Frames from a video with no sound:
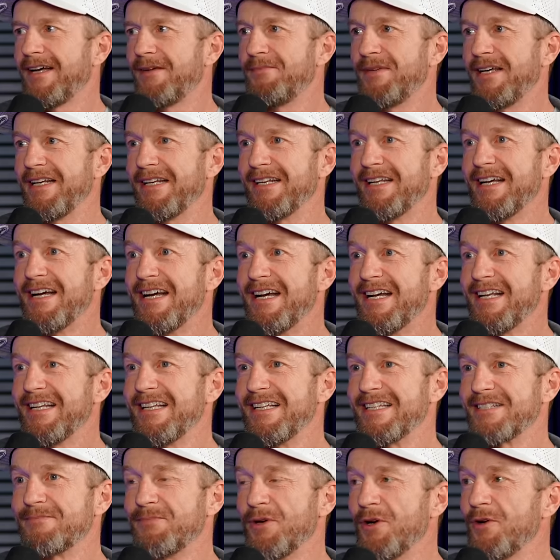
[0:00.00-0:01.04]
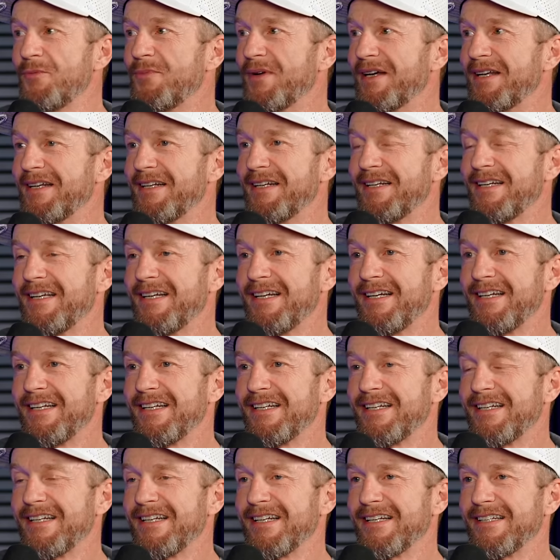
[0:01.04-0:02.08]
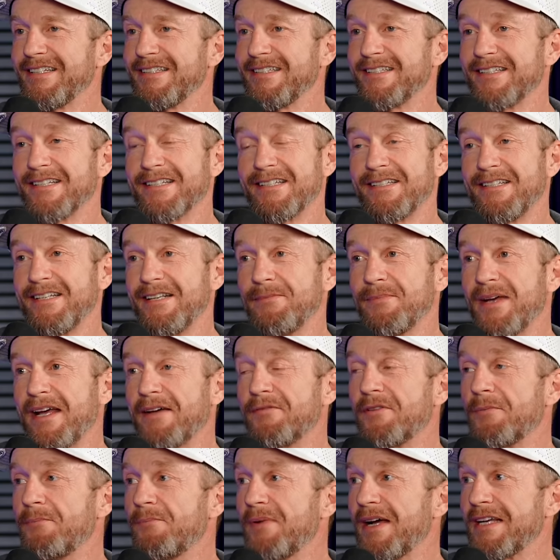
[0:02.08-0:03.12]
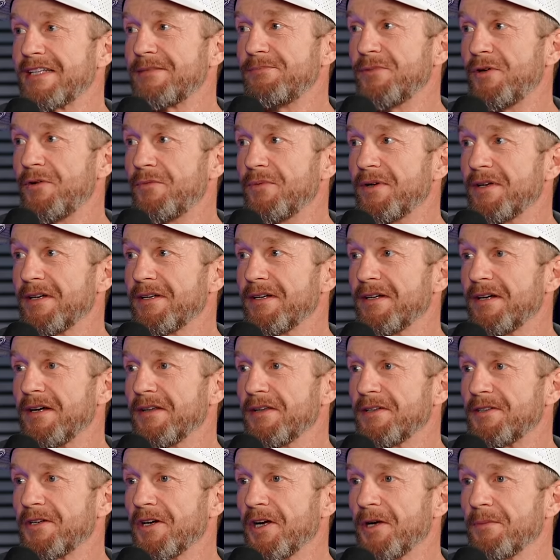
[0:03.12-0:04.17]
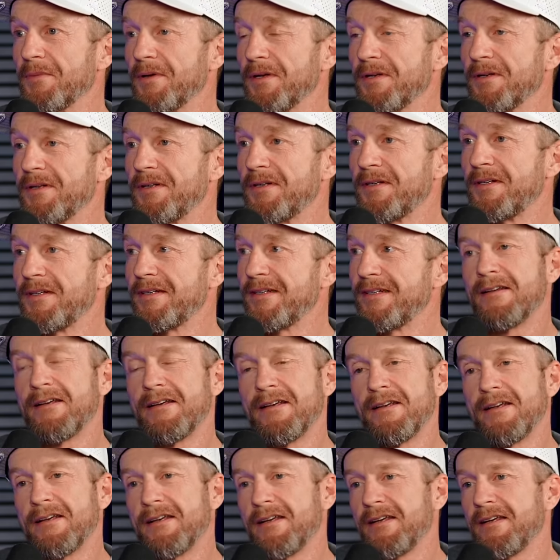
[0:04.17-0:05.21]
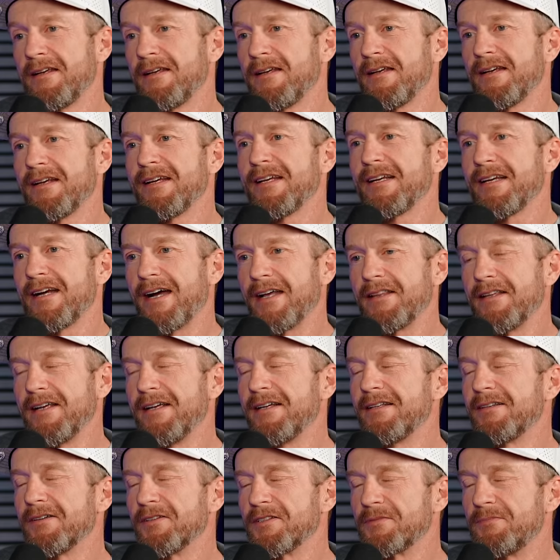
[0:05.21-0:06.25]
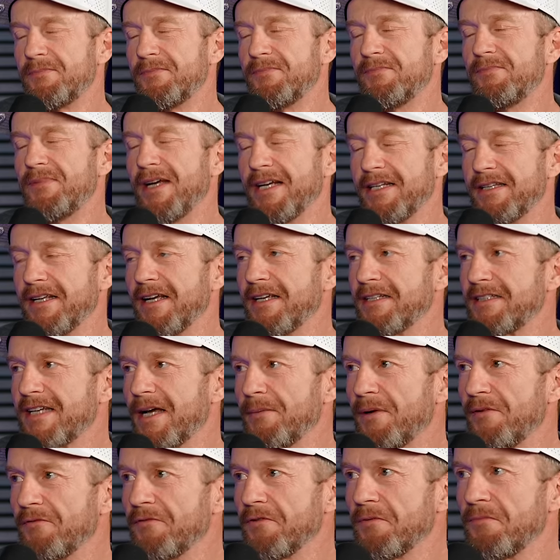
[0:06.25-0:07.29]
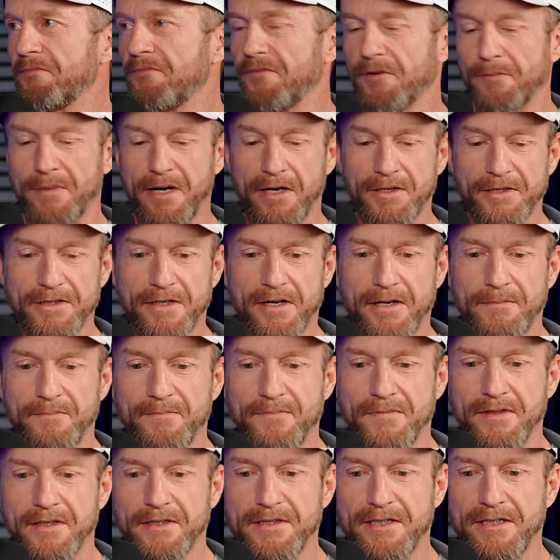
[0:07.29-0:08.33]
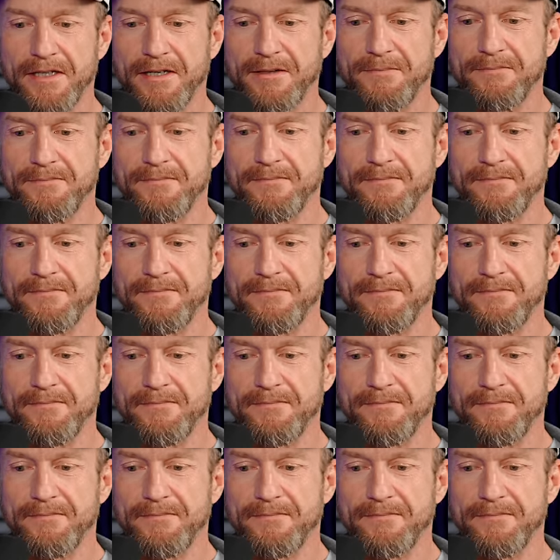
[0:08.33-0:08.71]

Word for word: I mean, yeah. his movement, the, he may have the best movement on the tournament. I think there's big things coming from from Alshon this year.